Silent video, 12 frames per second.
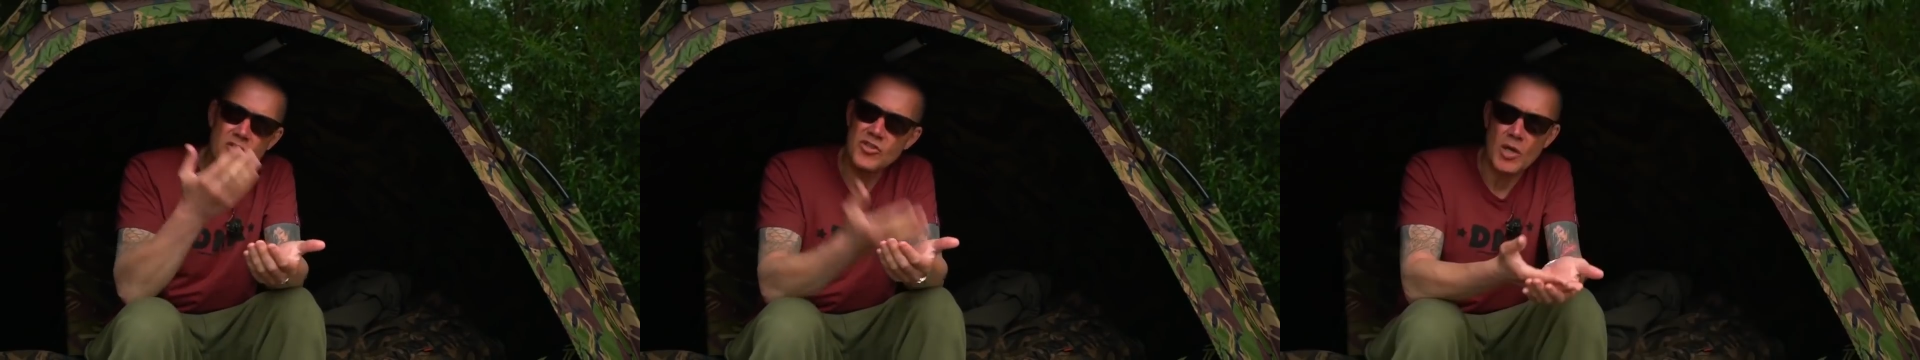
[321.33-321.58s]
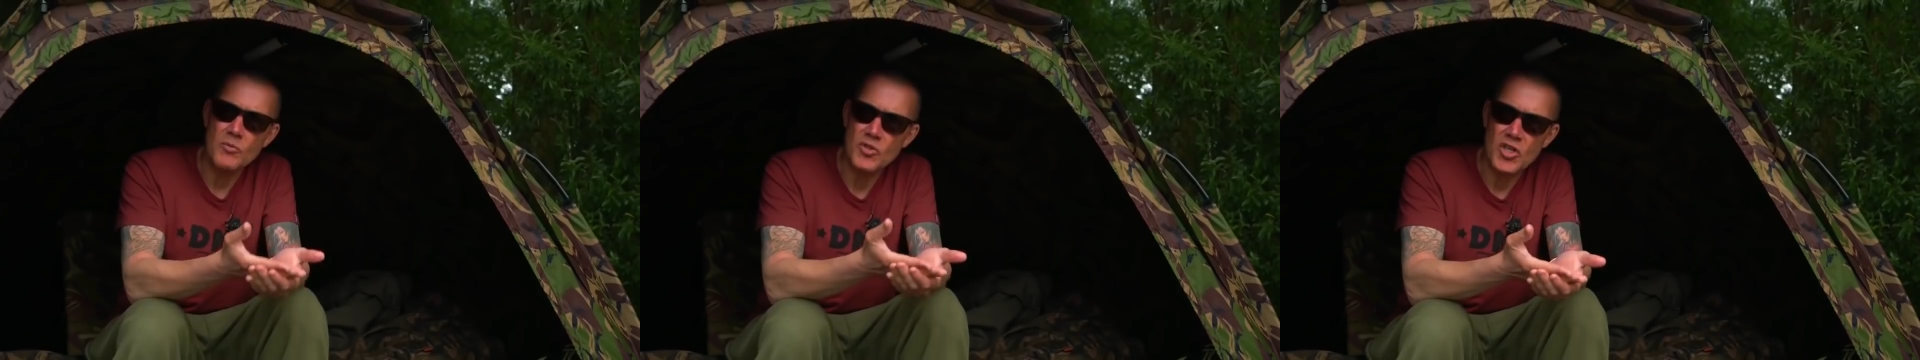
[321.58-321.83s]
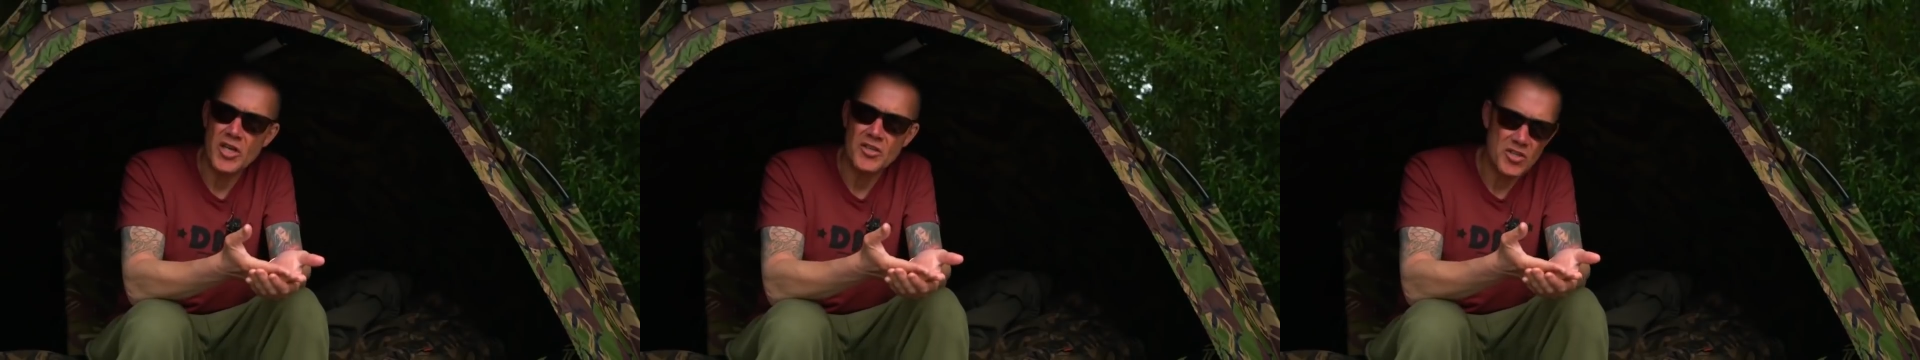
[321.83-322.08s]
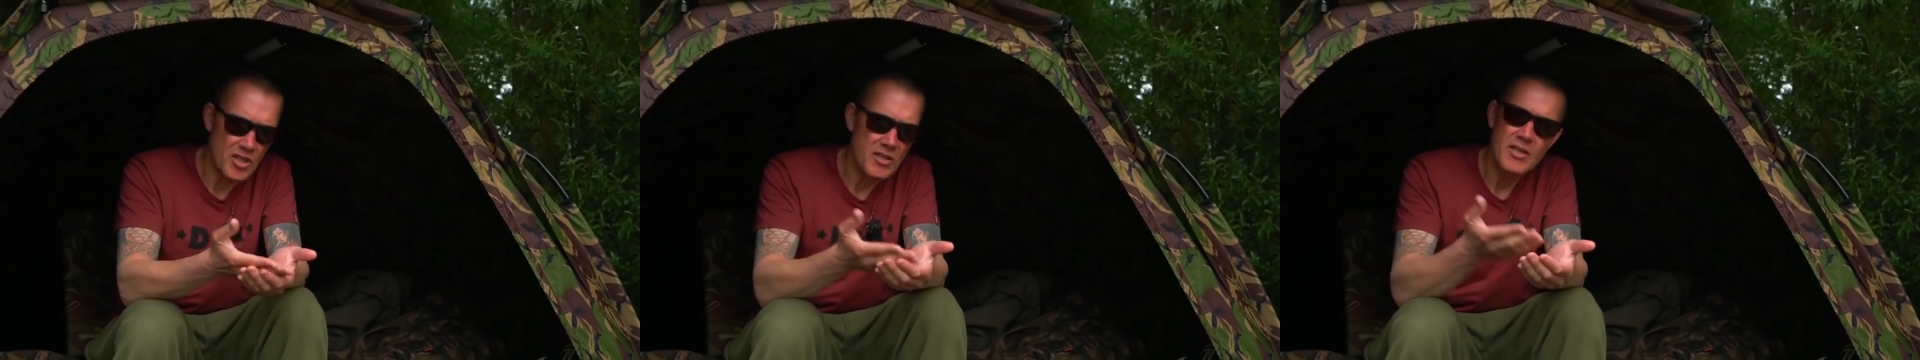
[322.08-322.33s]
don't
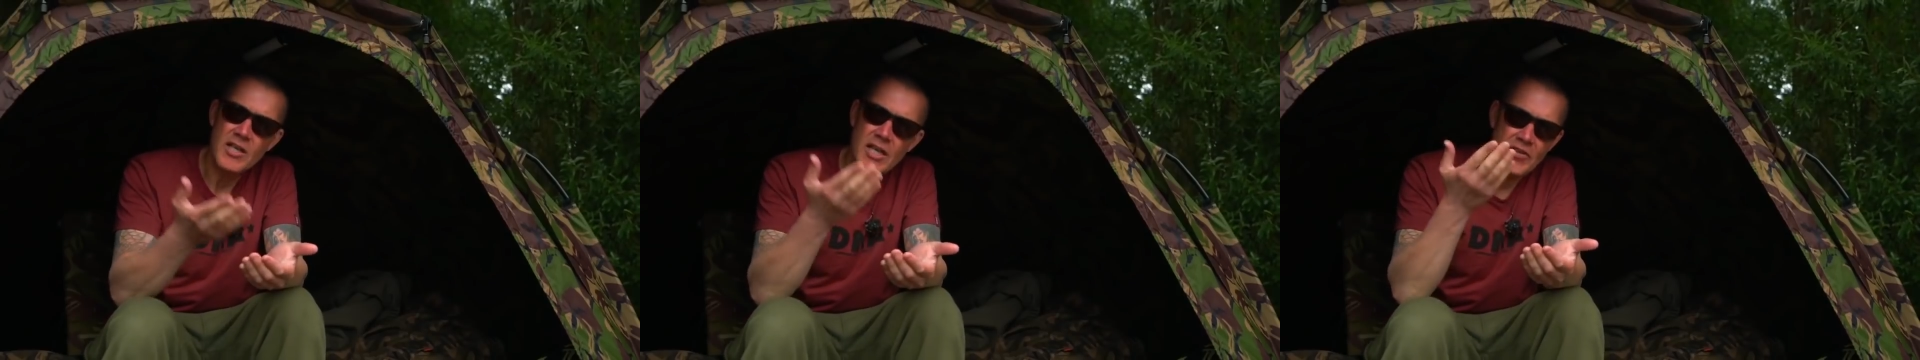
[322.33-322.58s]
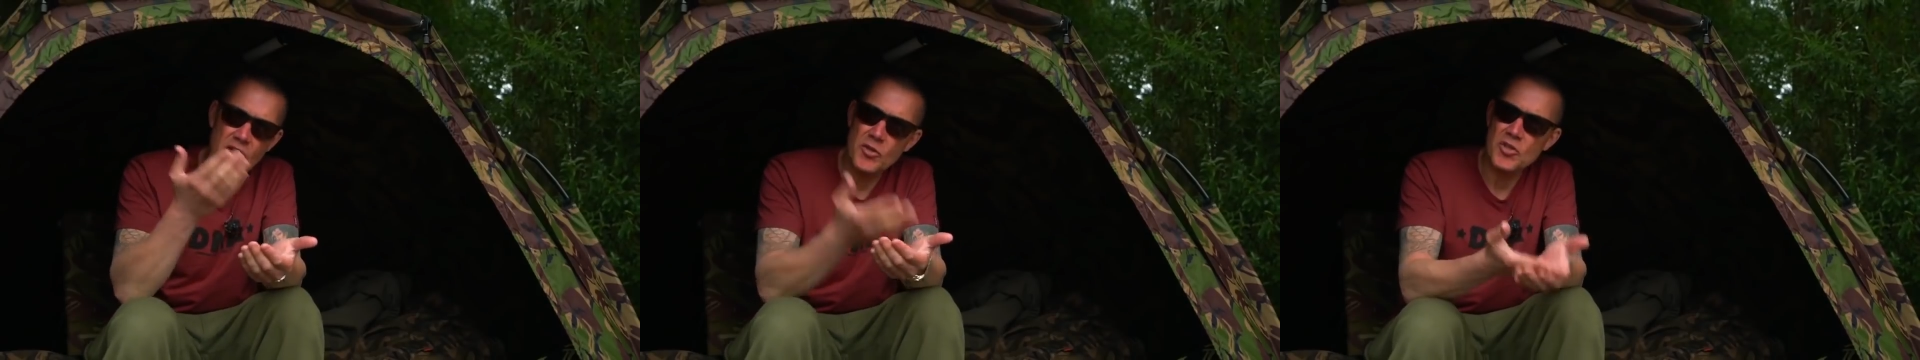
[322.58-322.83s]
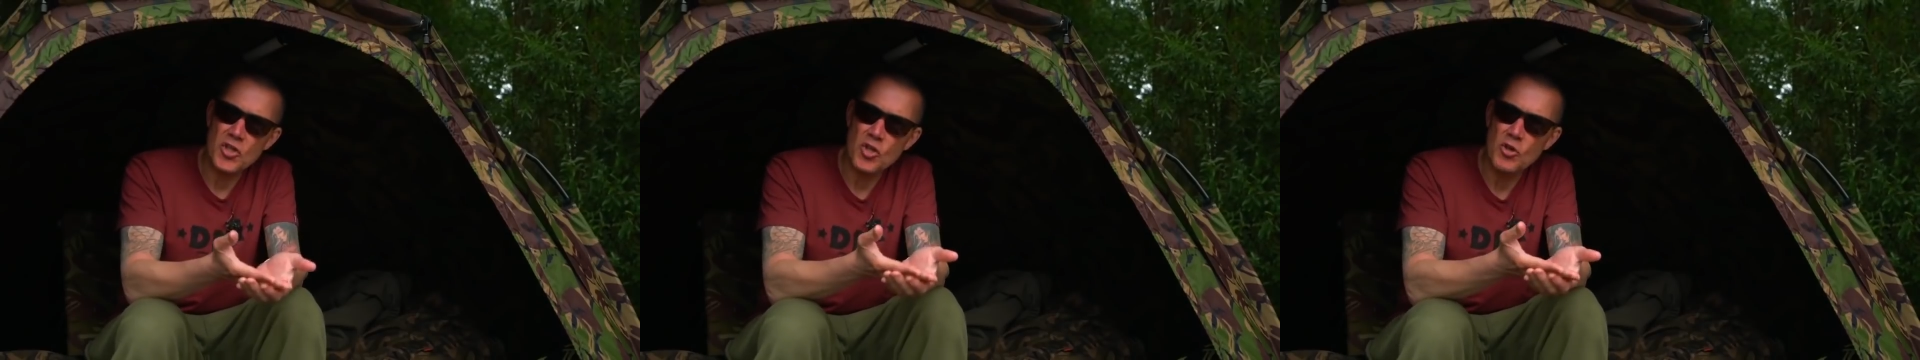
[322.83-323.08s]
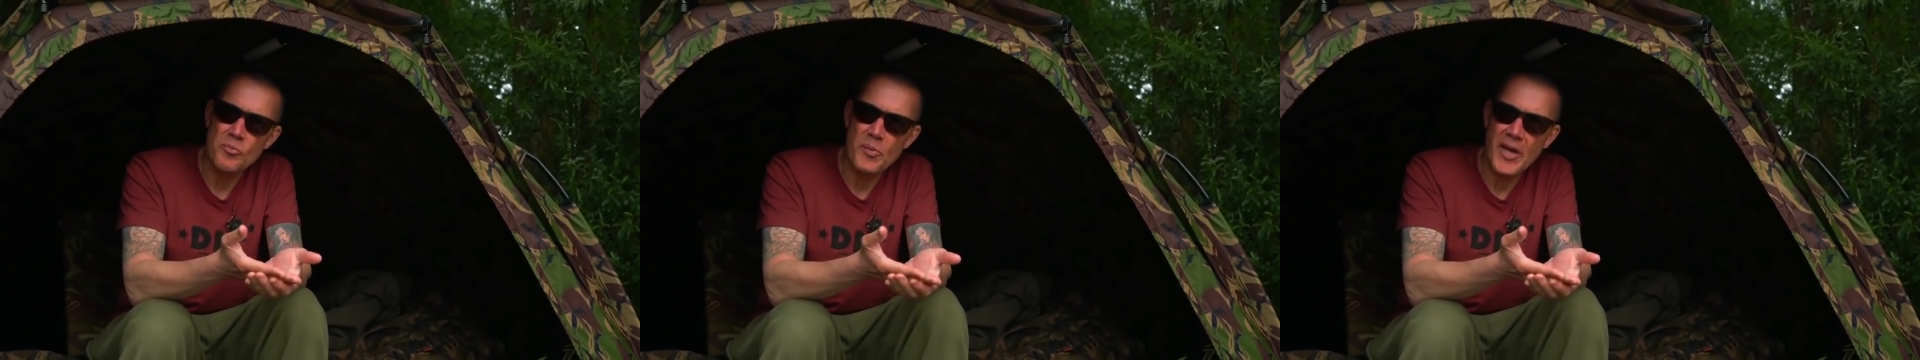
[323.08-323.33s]
change it. If you're using a
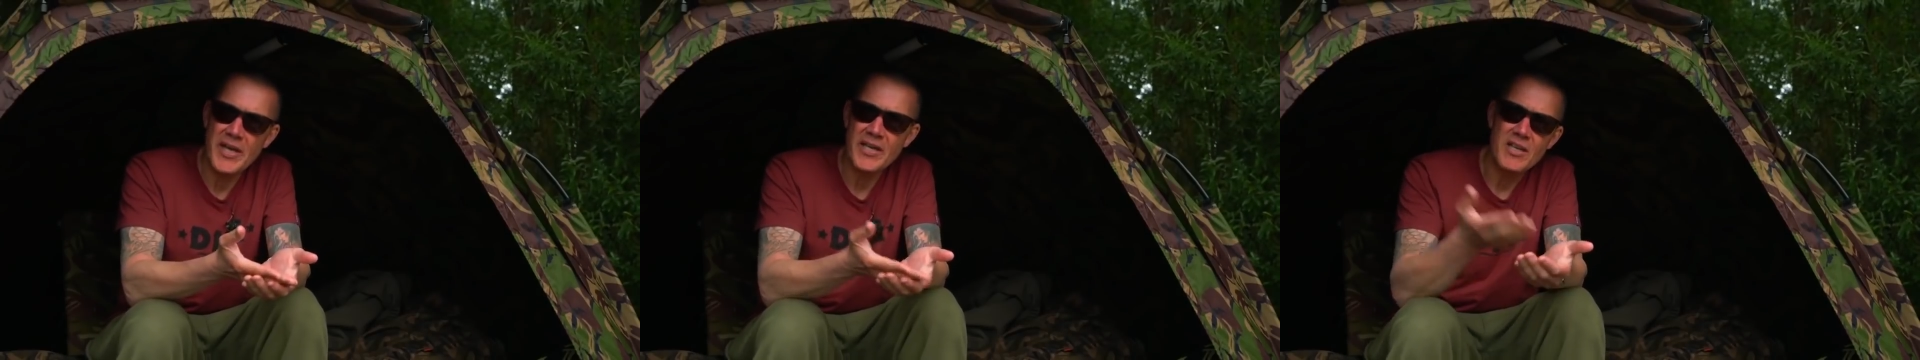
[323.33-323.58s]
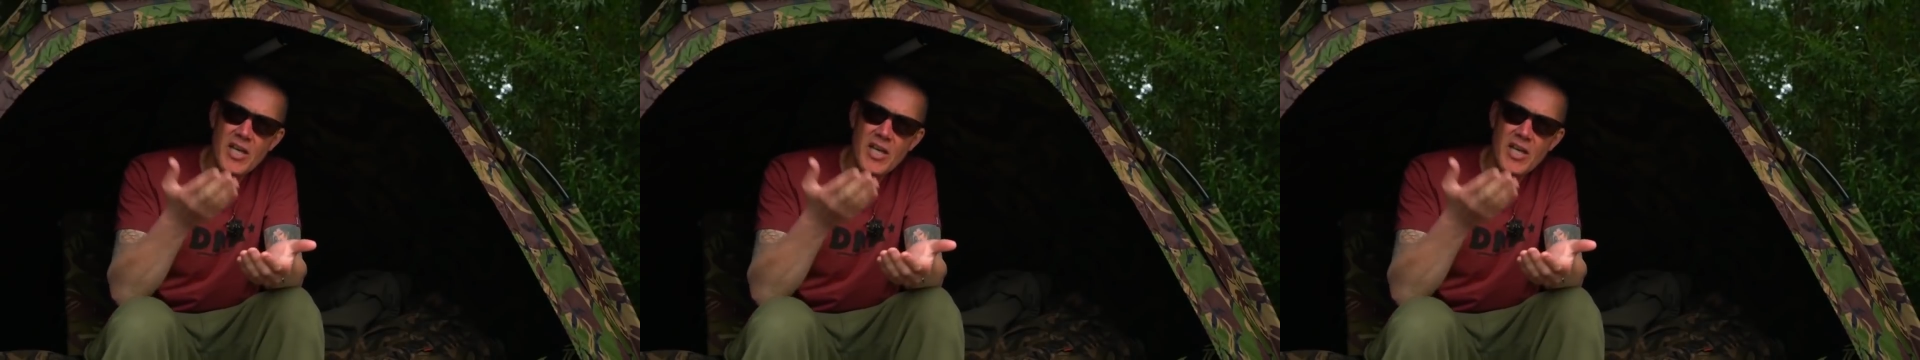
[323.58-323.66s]
good bait